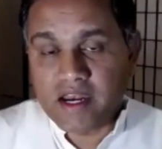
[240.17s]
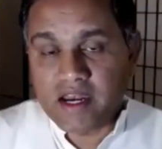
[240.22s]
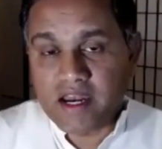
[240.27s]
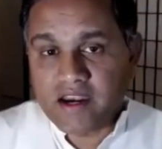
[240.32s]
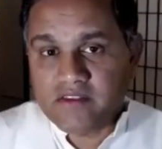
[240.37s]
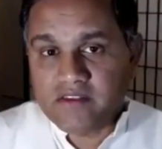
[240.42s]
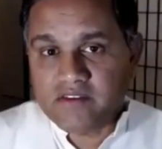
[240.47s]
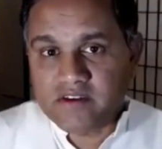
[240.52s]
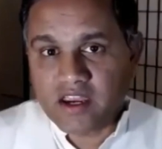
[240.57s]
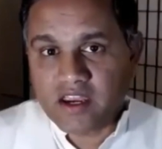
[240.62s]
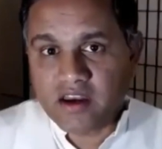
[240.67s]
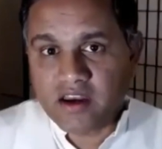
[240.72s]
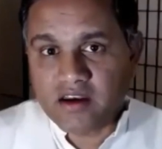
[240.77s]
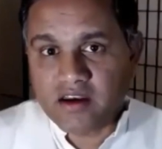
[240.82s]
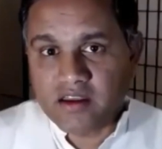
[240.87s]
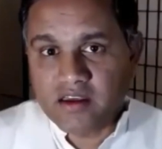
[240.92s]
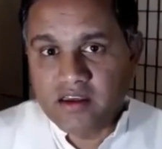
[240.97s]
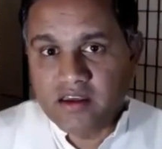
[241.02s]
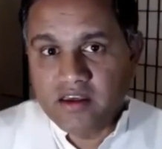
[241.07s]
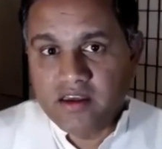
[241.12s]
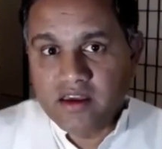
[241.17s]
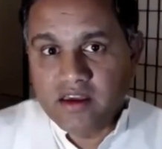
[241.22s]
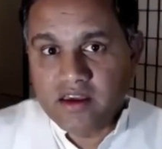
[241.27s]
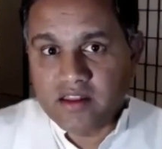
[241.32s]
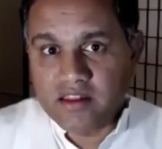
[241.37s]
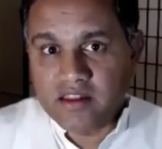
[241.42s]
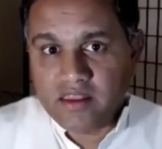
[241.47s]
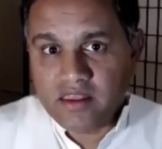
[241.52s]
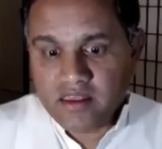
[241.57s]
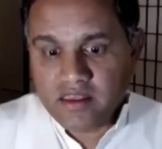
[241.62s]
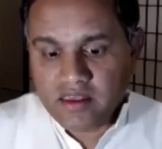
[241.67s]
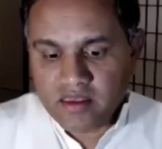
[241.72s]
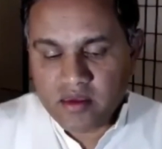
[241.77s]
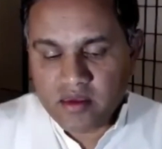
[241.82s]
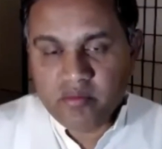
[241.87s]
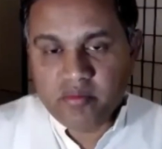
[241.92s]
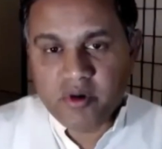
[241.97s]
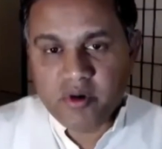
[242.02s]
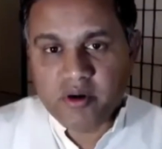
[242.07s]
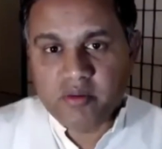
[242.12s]
and understand the
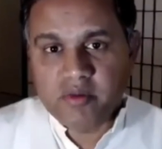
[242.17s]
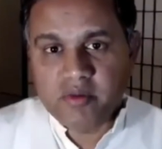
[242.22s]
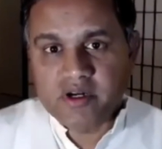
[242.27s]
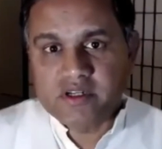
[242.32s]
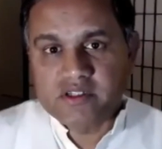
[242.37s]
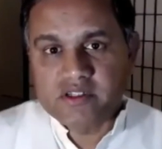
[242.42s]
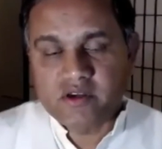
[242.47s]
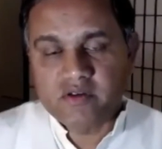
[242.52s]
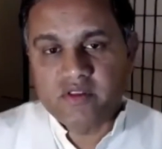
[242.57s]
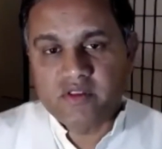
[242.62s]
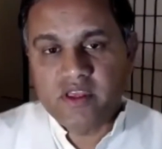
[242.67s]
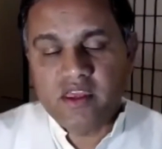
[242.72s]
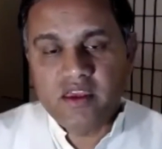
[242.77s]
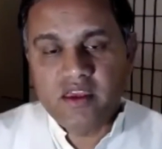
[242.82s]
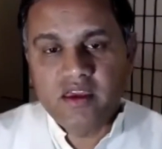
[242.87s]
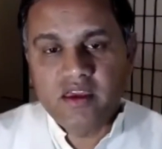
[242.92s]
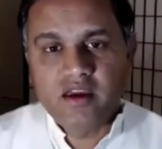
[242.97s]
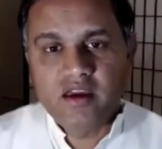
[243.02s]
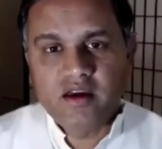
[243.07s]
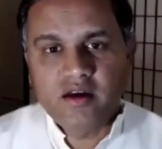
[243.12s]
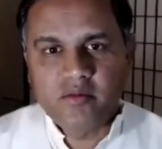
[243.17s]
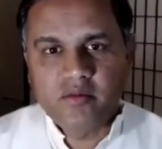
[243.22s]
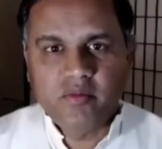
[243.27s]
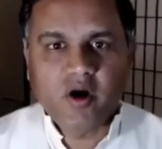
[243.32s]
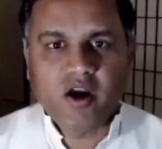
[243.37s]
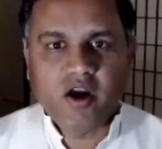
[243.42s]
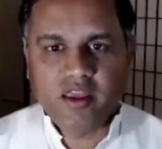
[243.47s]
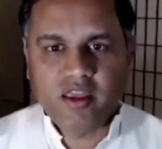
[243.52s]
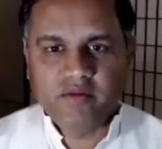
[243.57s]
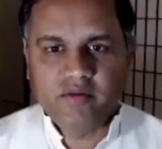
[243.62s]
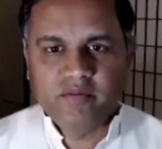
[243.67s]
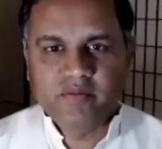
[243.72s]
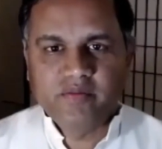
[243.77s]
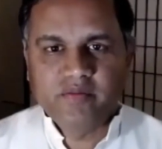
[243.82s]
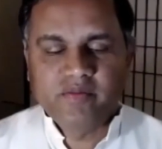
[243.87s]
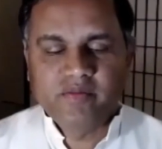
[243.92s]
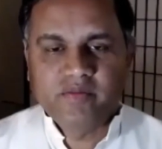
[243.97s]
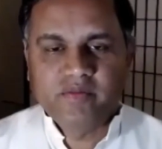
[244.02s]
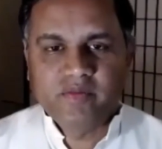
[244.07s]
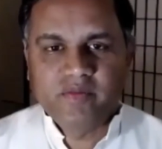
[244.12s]
impermanence of the body.
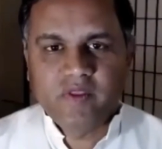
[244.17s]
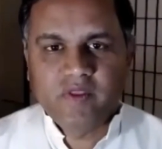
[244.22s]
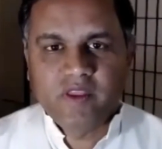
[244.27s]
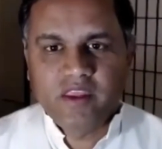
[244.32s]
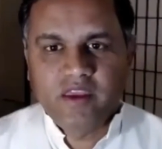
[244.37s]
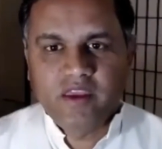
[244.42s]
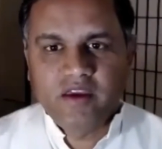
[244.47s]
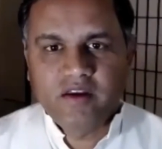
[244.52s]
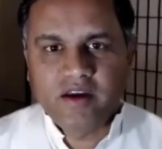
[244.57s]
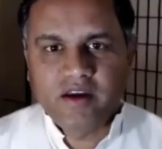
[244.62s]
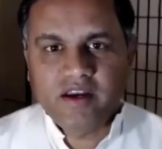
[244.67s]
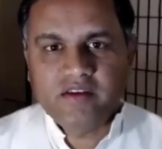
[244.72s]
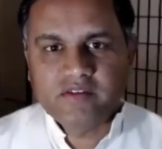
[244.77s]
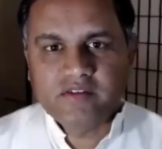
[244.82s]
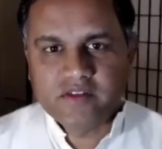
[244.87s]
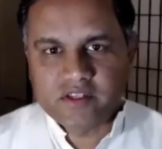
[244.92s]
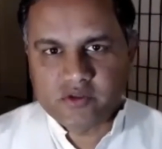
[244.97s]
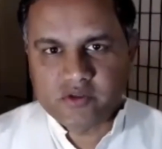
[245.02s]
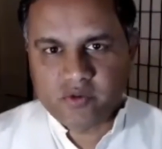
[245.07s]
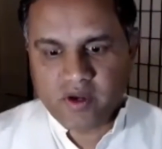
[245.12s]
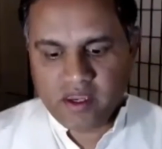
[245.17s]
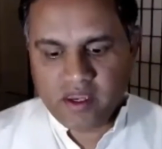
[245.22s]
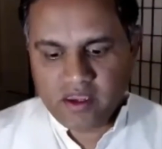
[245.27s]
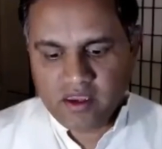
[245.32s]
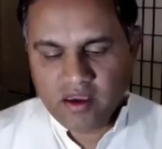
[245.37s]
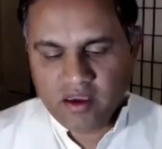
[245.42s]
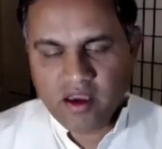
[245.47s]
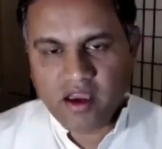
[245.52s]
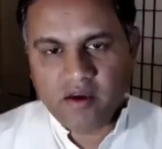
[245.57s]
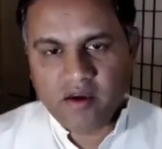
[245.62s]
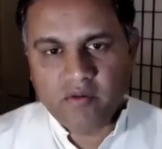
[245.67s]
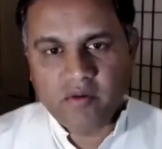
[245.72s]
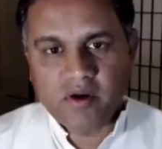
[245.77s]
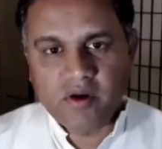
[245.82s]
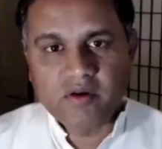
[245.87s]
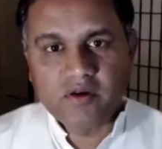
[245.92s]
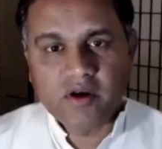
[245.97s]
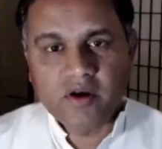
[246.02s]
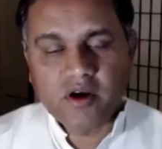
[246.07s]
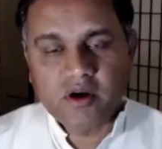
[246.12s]
Right? So that's why I
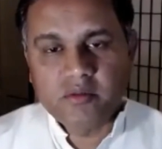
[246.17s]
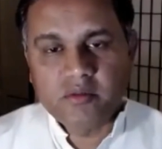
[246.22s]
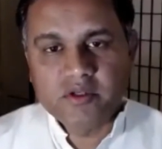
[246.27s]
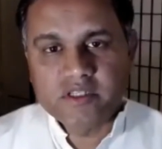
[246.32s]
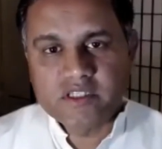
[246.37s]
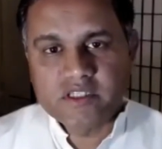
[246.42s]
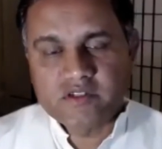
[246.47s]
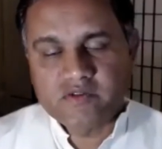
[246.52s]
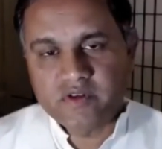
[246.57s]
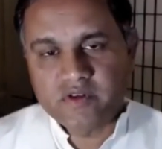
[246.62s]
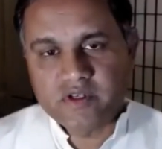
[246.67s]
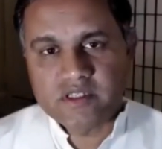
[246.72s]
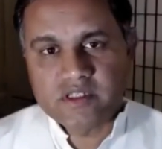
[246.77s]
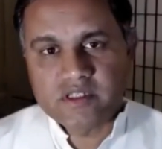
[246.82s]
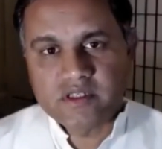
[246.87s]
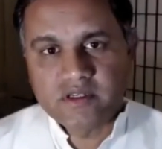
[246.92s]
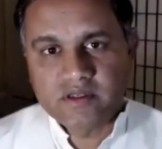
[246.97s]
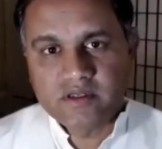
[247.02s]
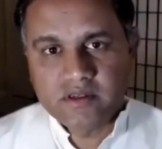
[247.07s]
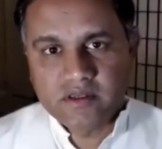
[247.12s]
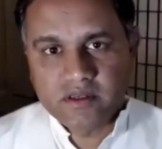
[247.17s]
want to talk about this first.